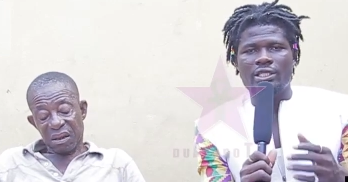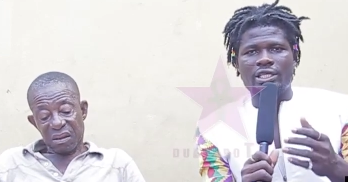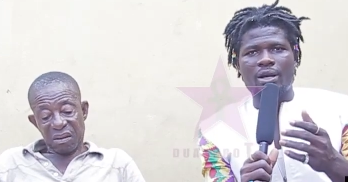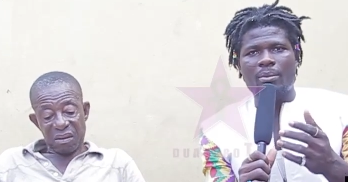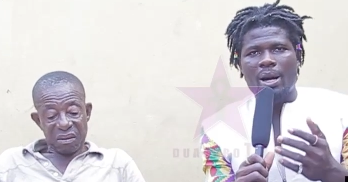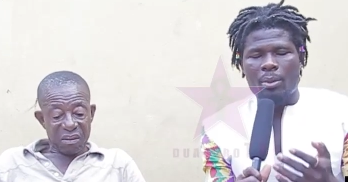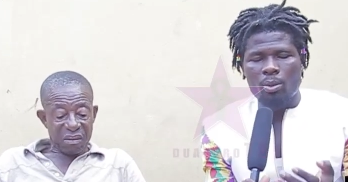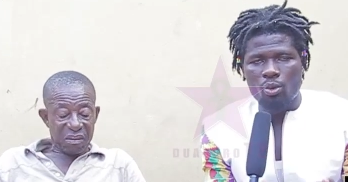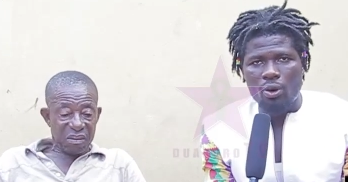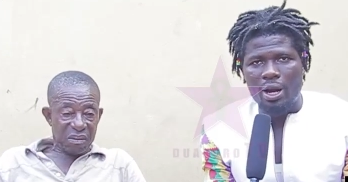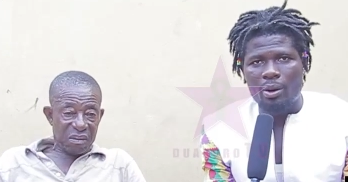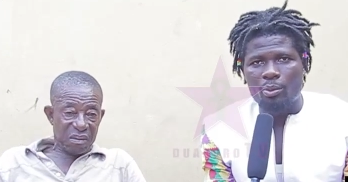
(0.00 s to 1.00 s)
Speaker 1: Yea, my
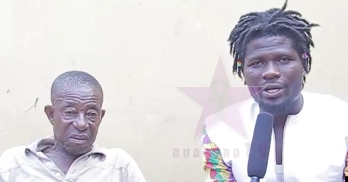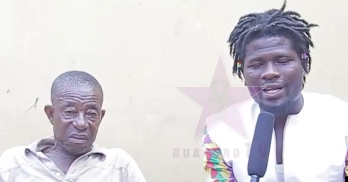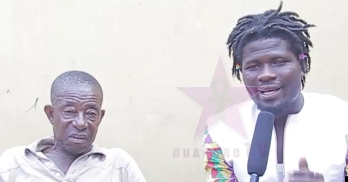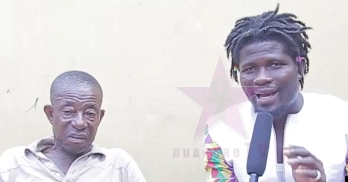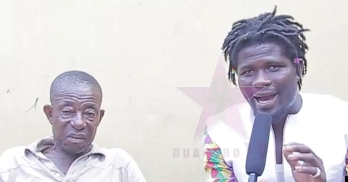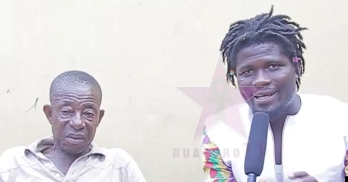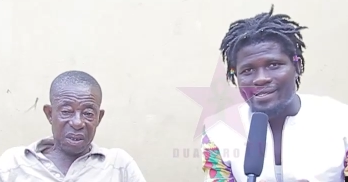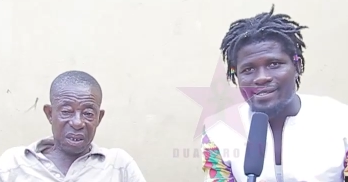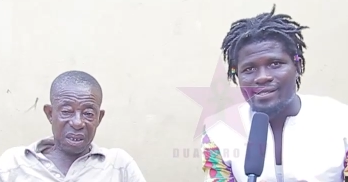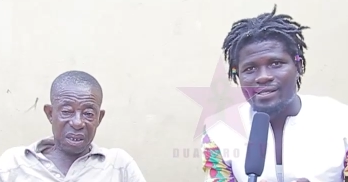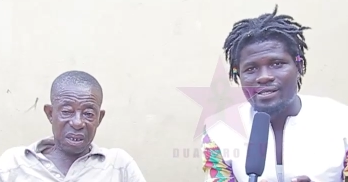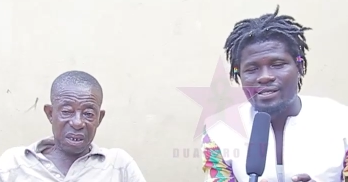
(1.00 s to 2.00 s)
memoir, mother
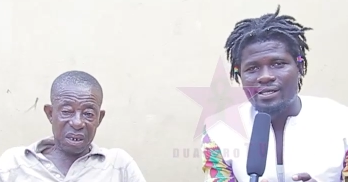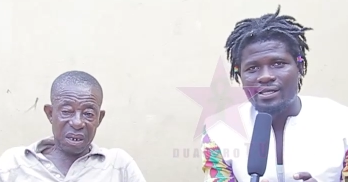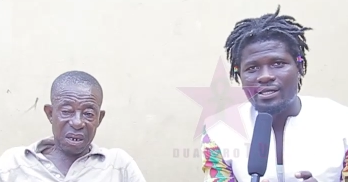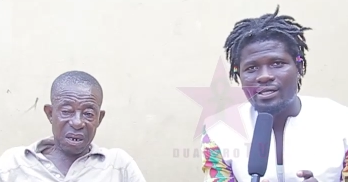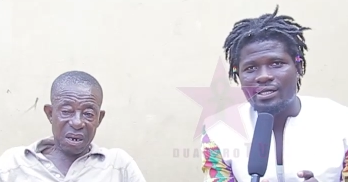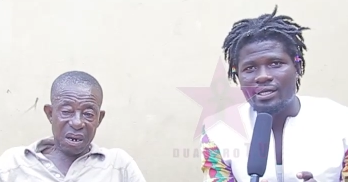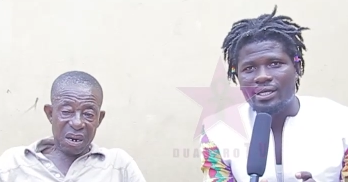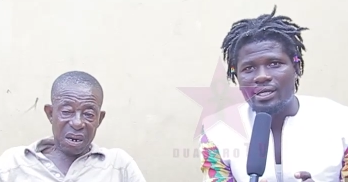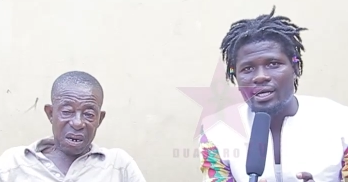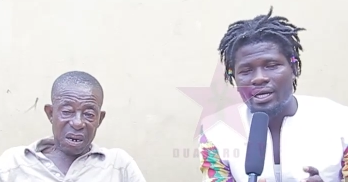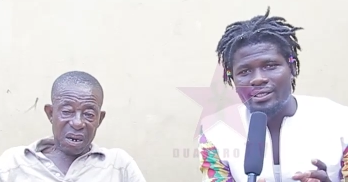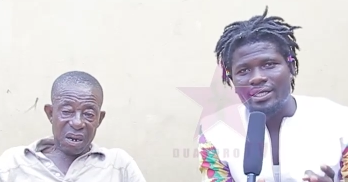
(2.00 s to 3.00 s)
gas.
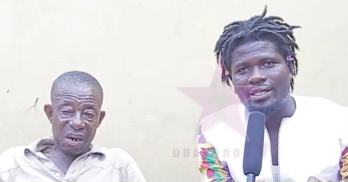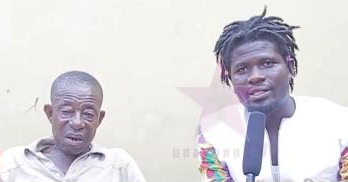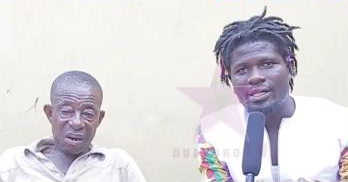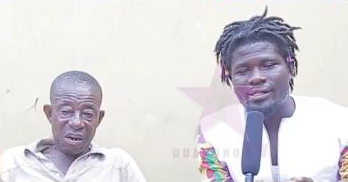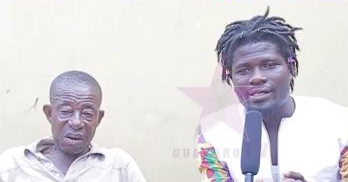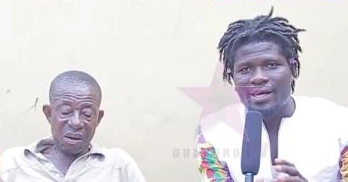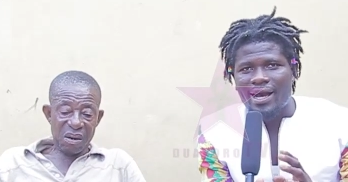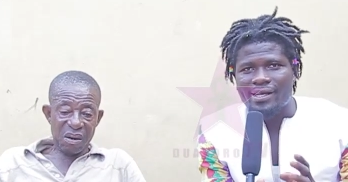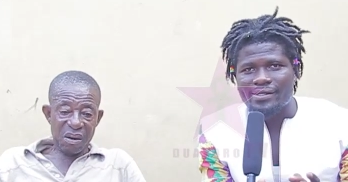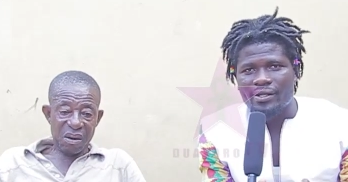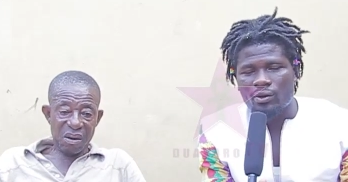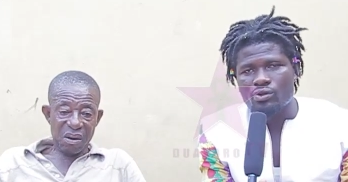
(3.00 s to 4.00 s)
And they say
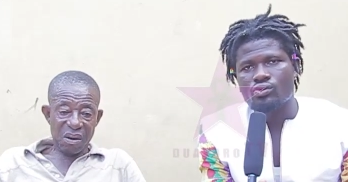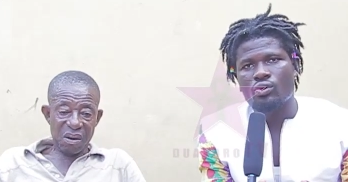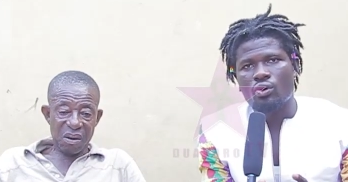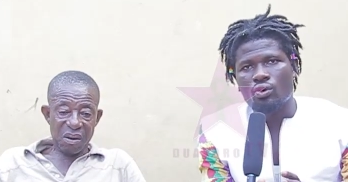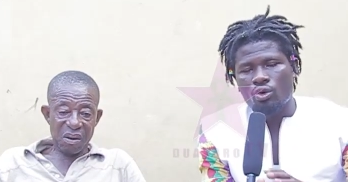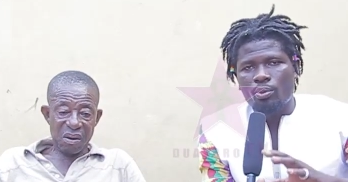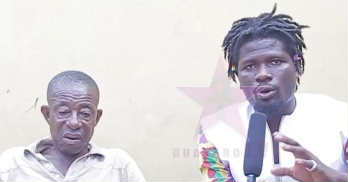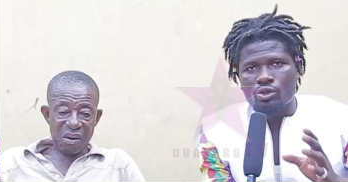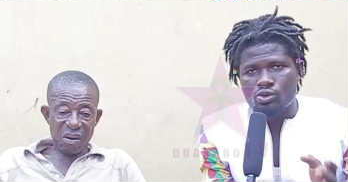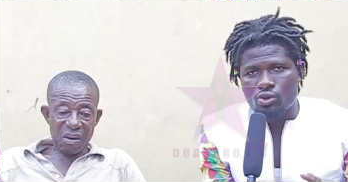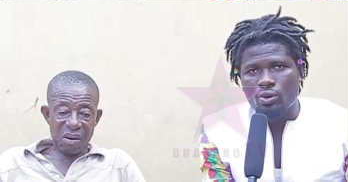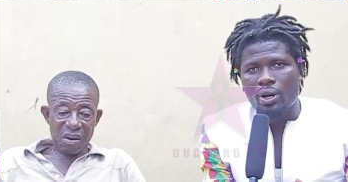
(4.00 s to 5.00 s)
gas now, so a
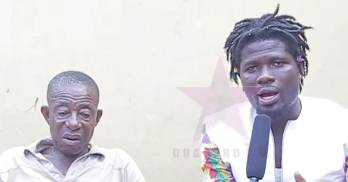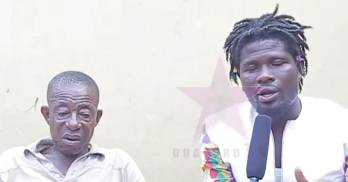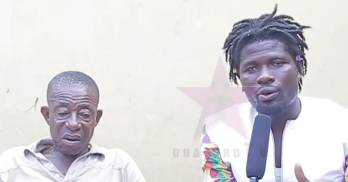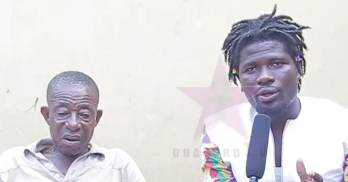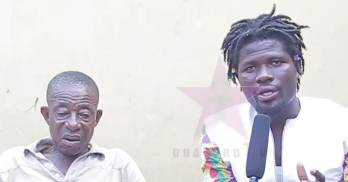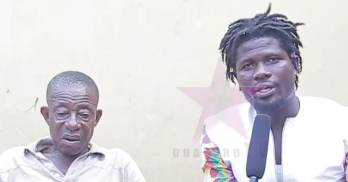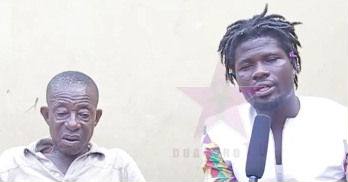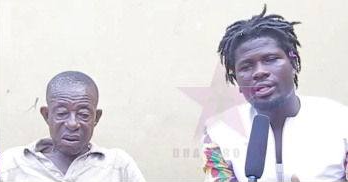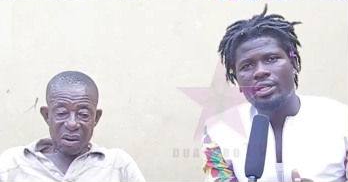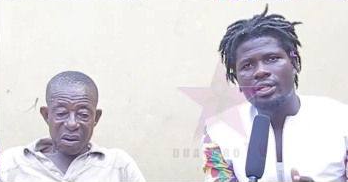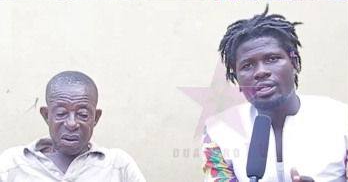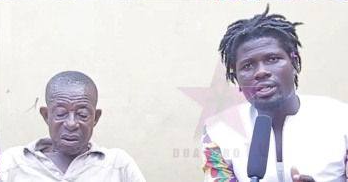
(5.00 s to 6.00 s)
corporal so cry, okay.
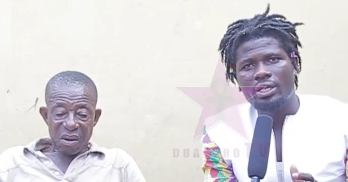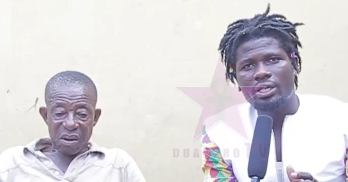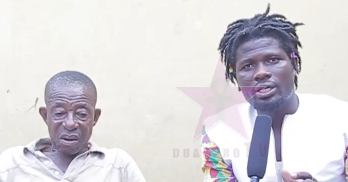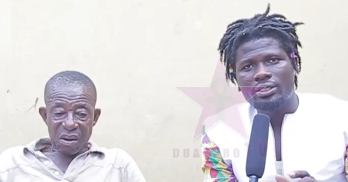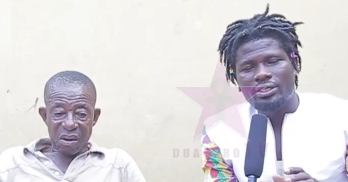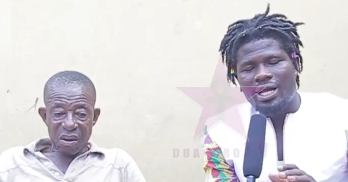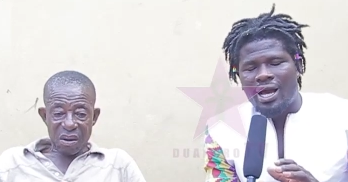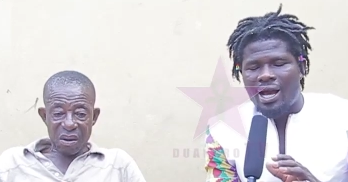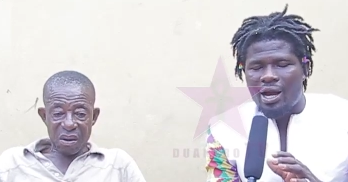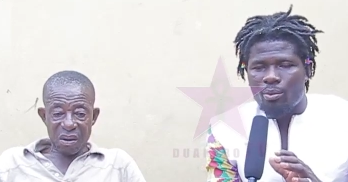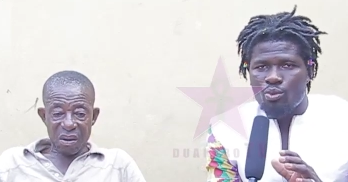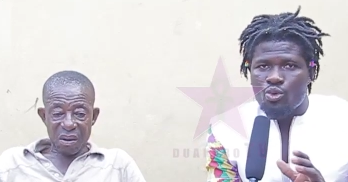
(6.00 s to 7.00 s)

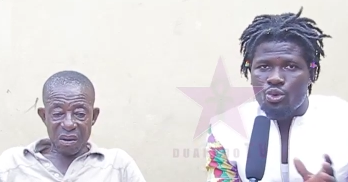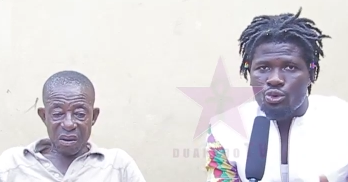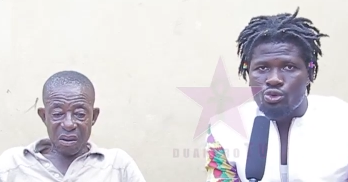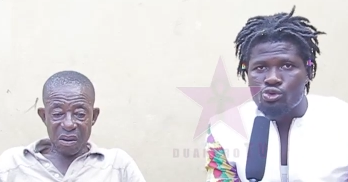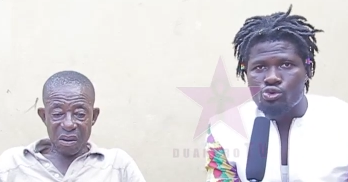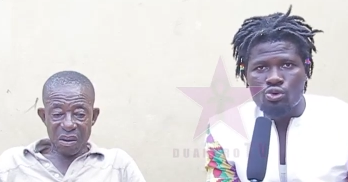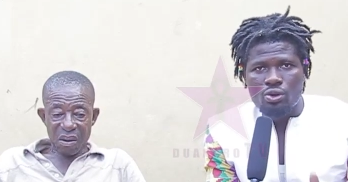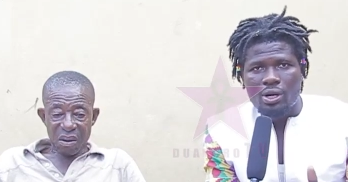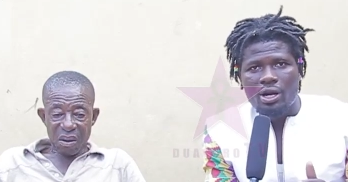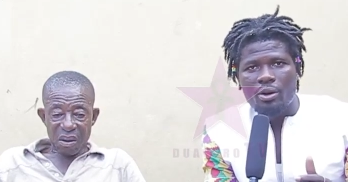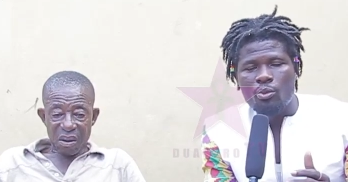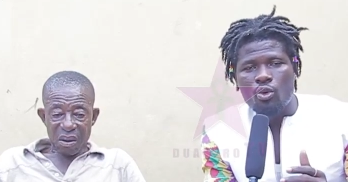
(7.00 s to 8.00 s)
Now, move you so,
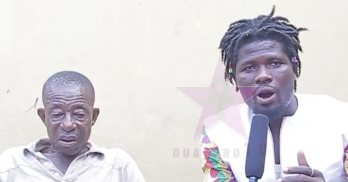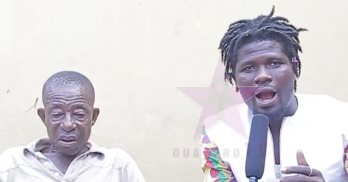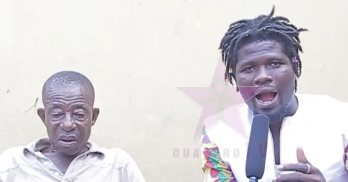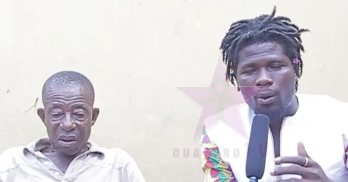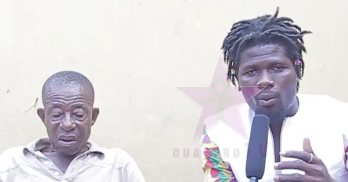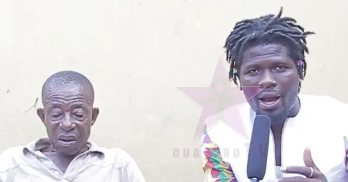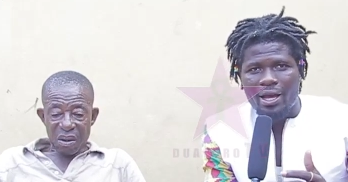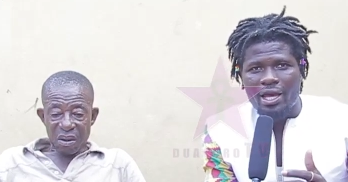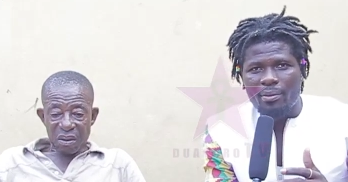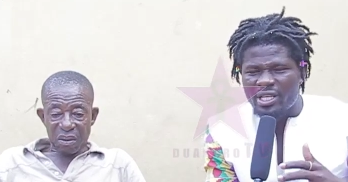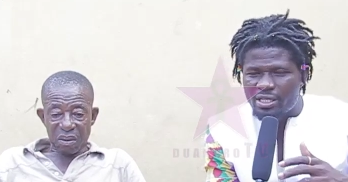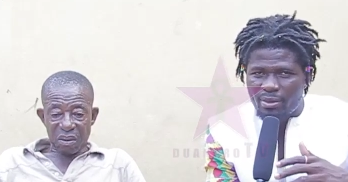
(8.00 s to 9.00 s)
a bua and one,
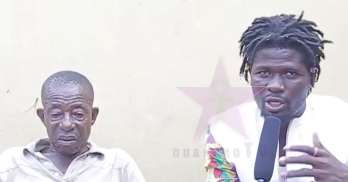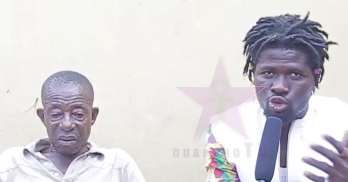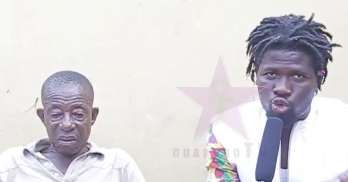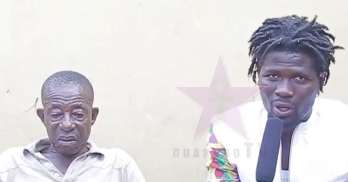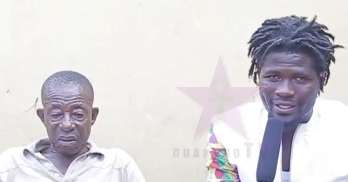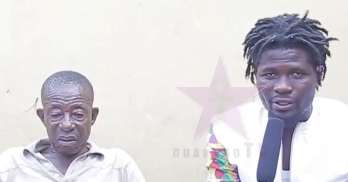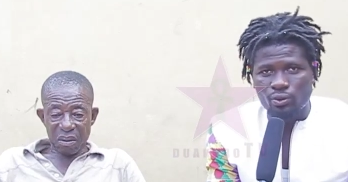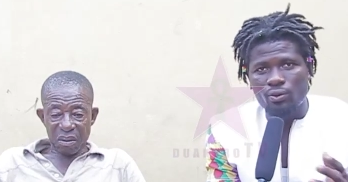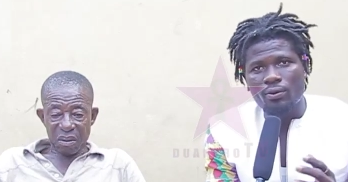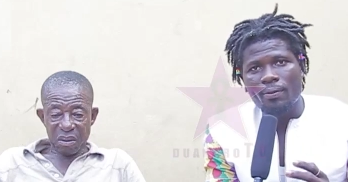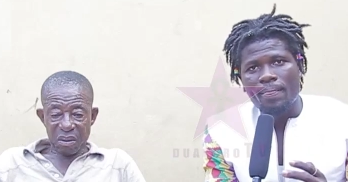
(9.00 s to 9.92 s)
a bit made to us so.